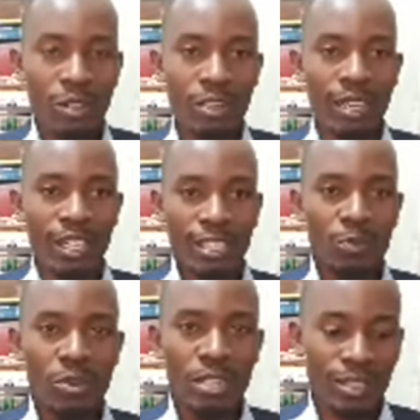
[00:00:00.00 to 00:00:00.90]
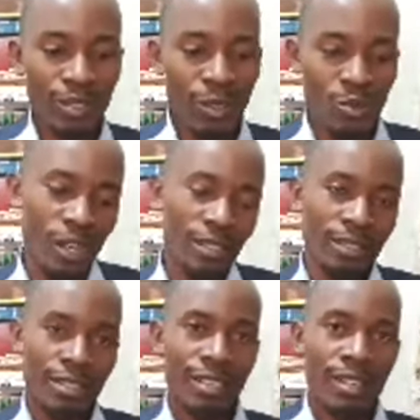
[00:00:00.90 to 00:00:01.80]
express contracts,
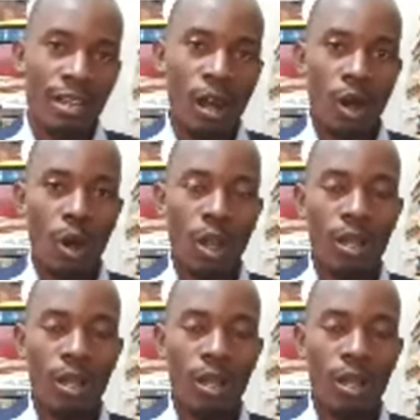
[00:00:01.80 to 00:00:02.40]
or